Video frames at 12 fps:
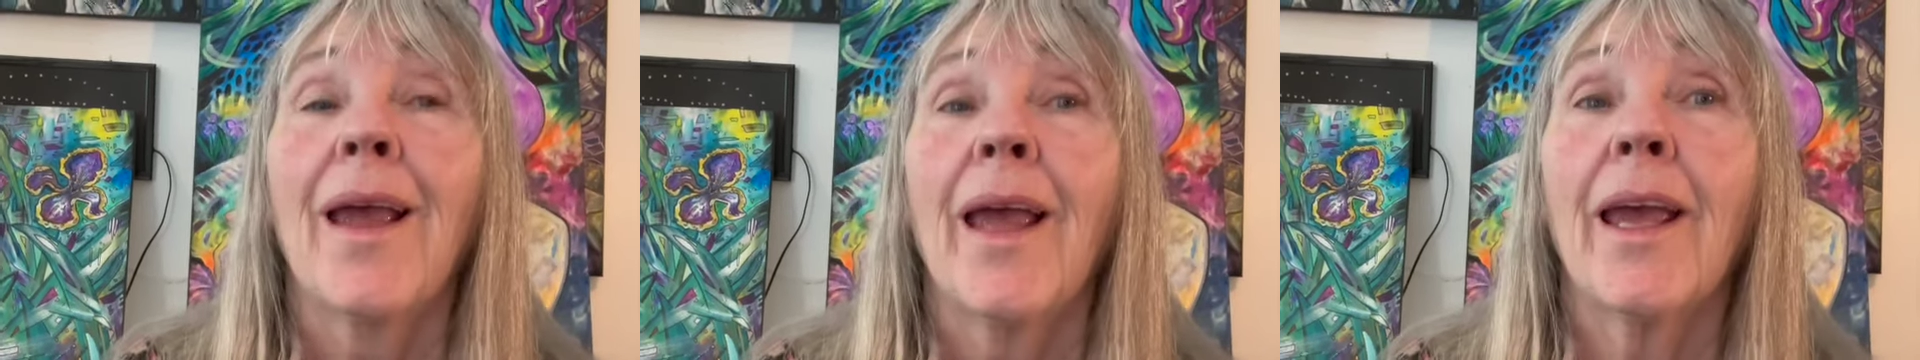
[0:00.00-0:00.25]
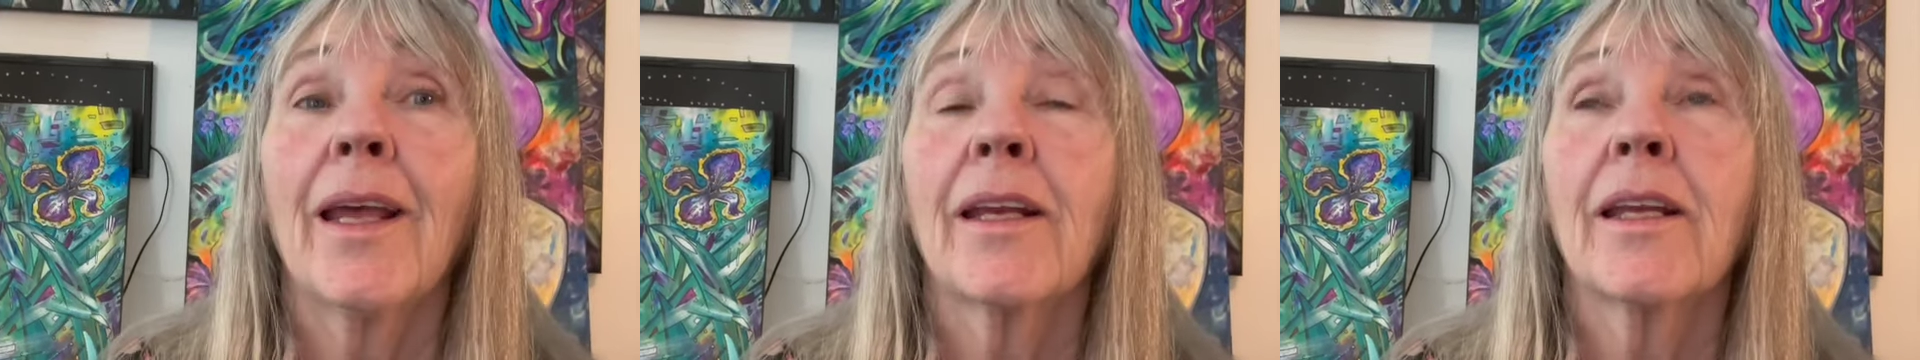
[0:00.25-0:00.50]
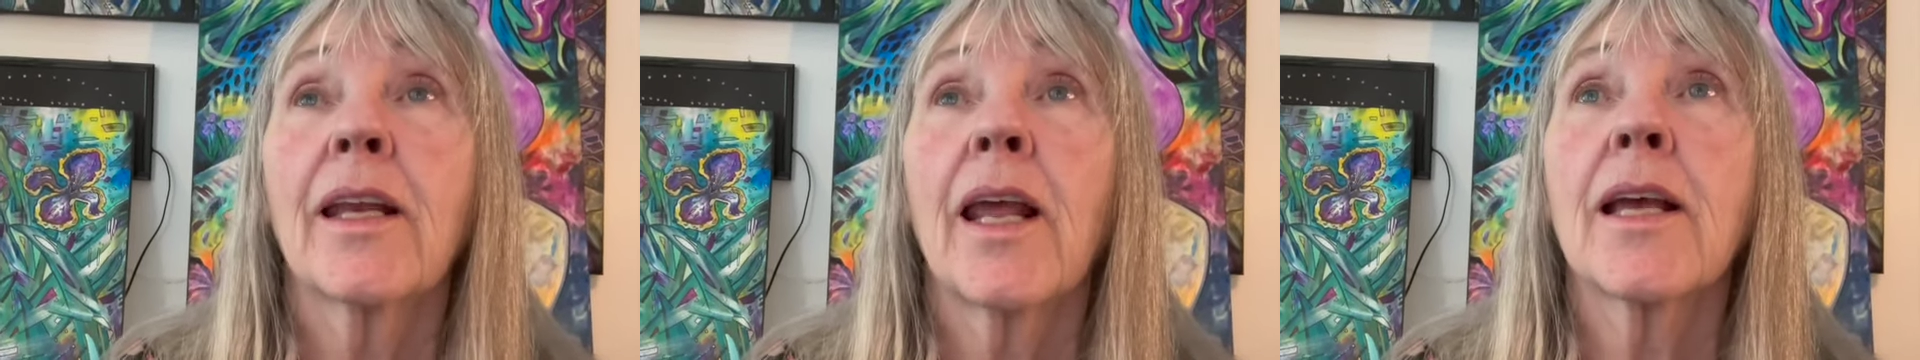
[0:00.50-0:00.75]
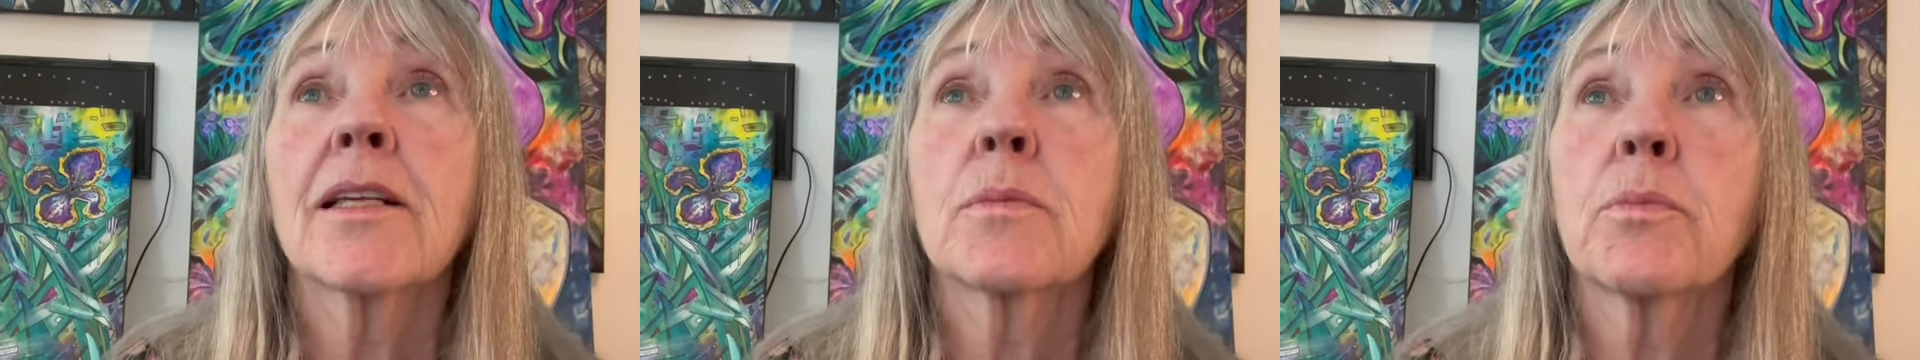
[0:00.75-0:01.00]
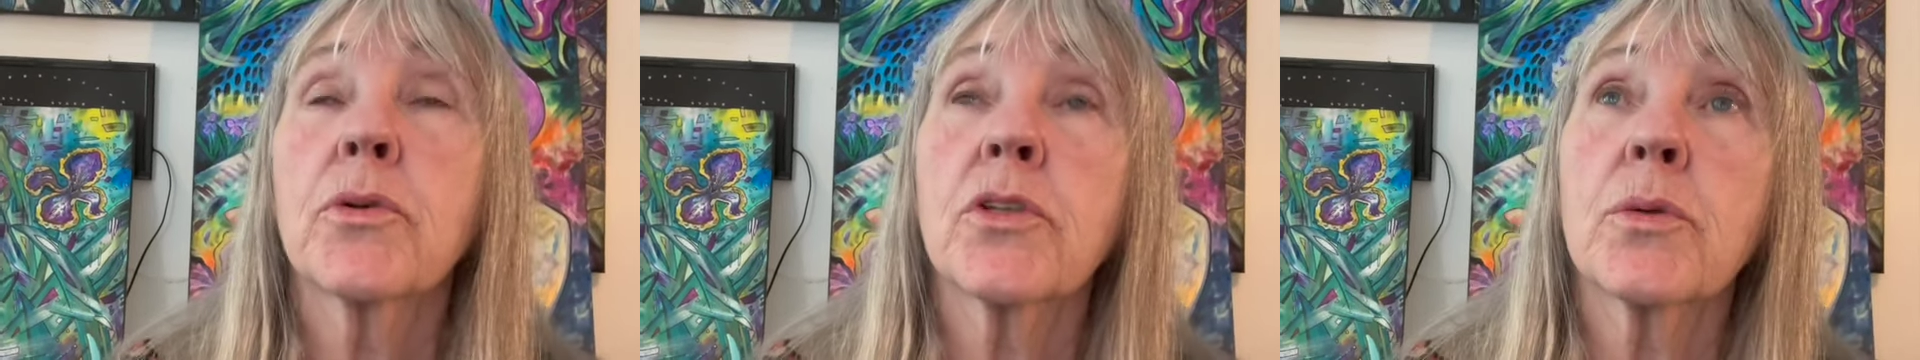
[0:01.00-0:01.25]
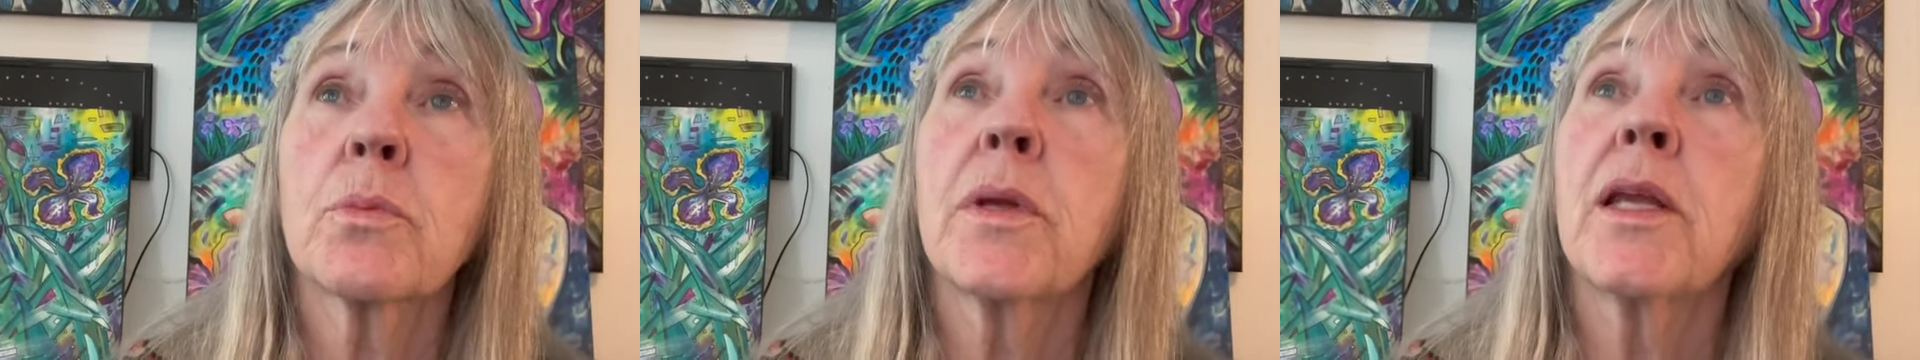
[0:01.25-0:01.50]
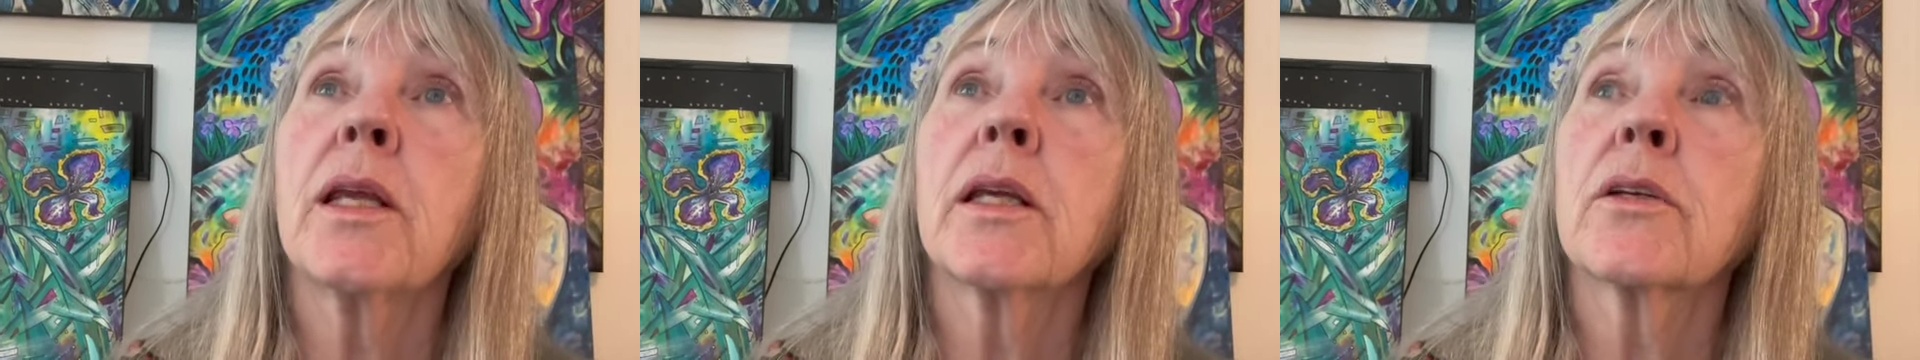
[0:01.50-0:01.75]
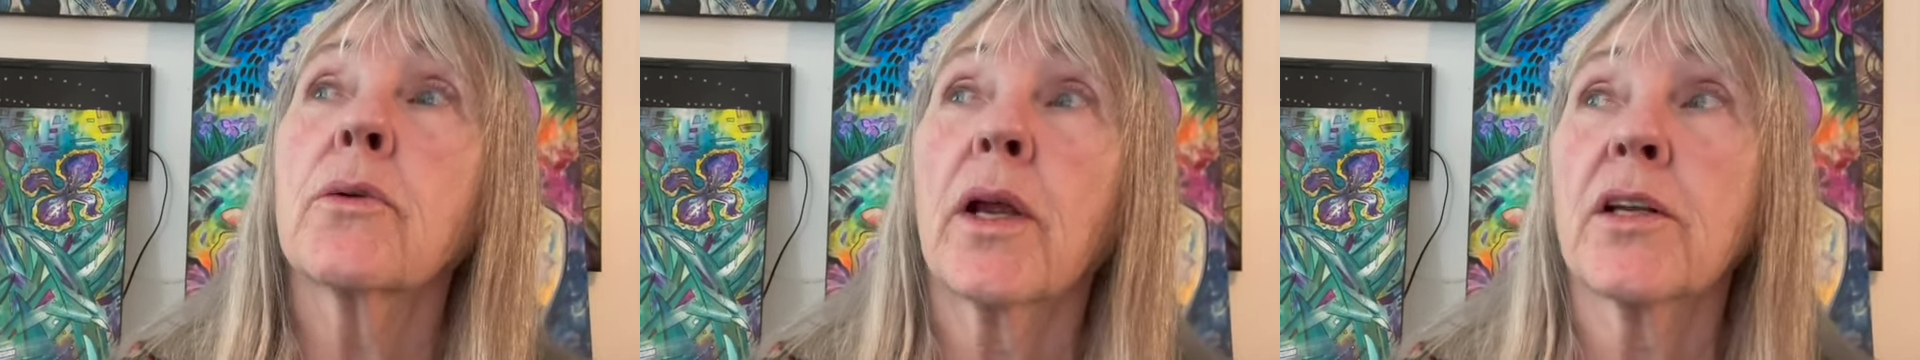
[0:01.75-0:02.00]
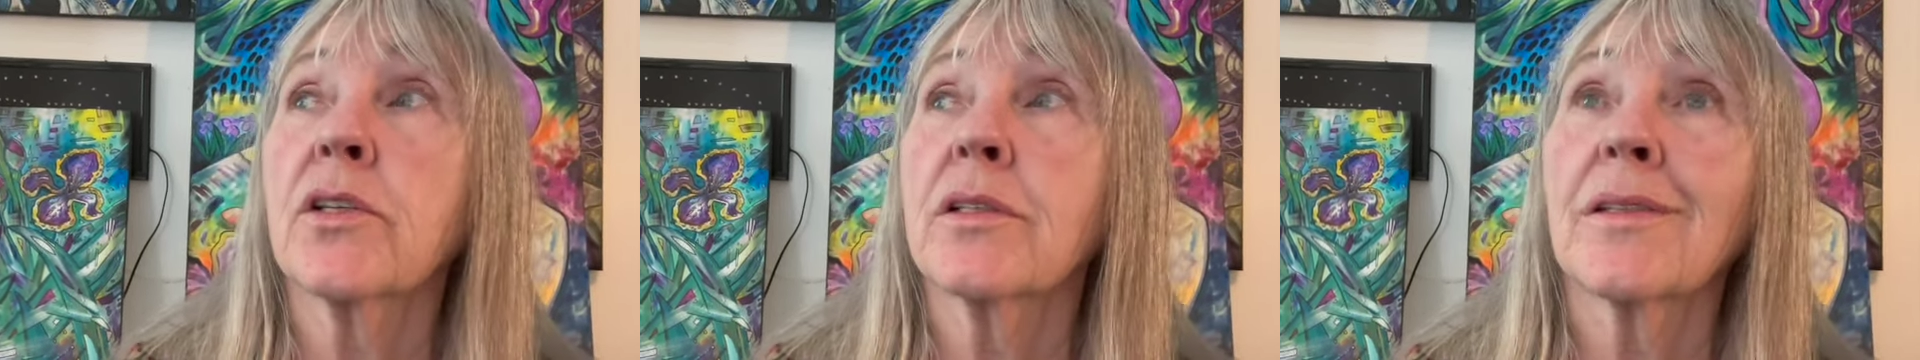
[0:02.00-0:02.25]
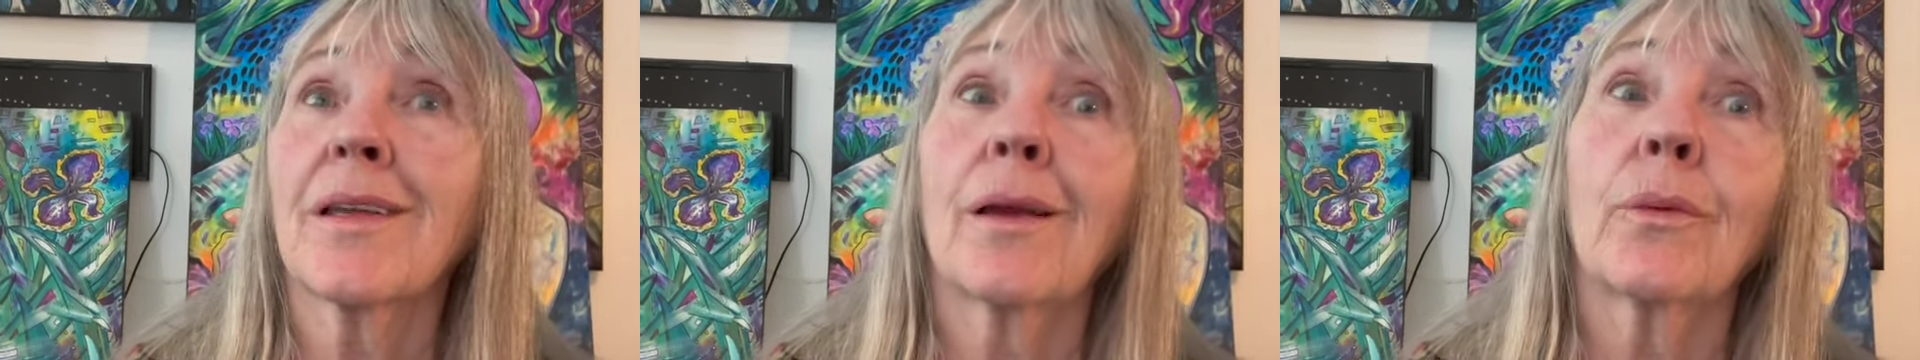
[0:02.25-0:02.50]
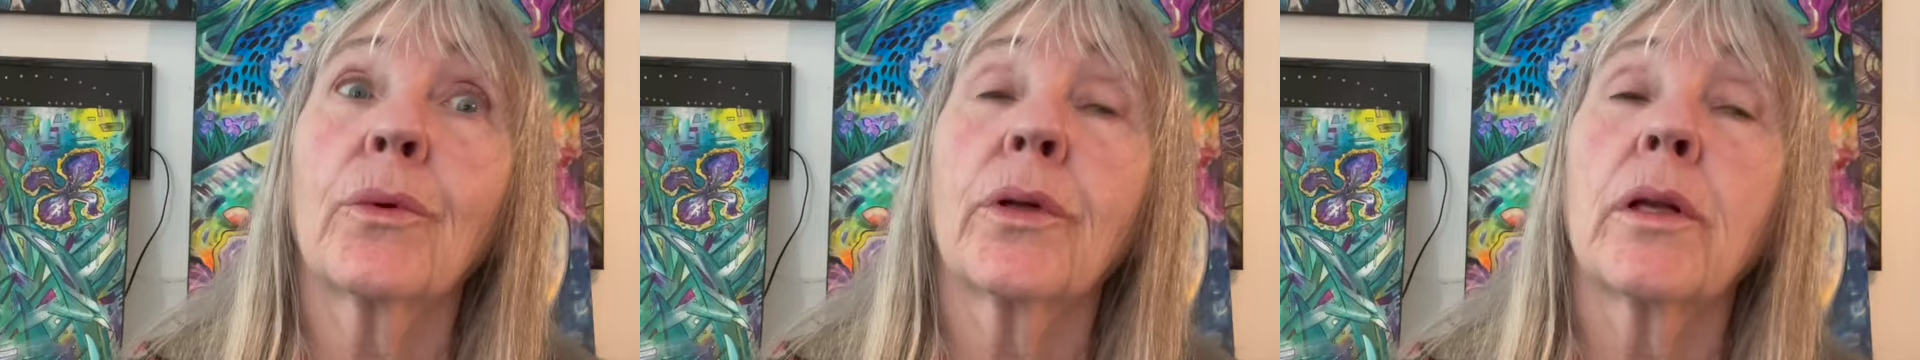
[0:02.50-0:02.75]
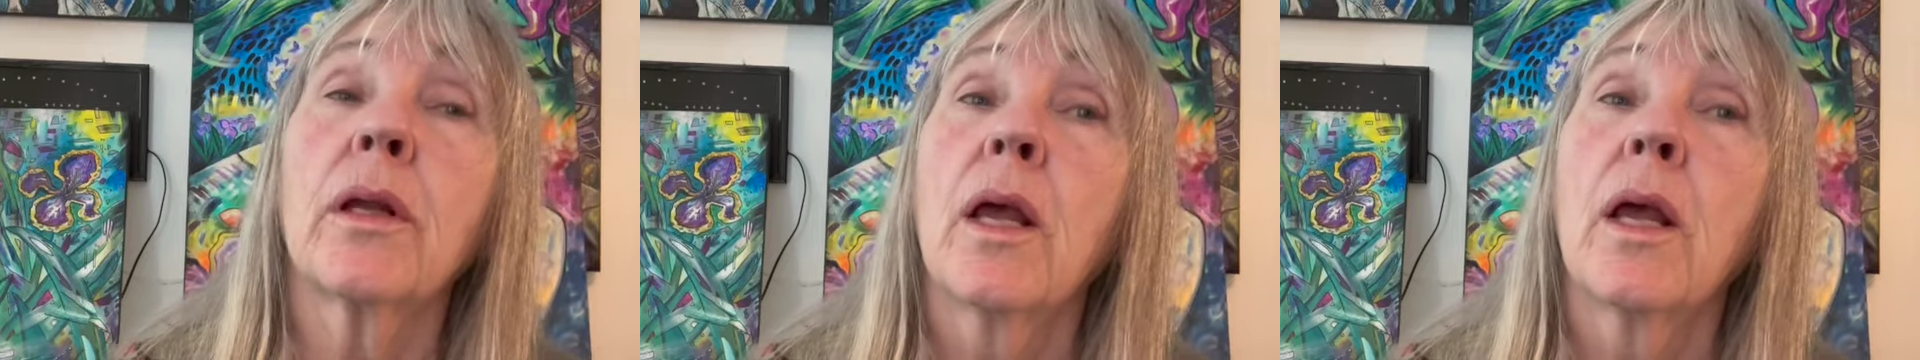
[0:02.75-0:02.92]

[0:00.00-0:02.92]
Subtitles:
and it has pushed me in directions I would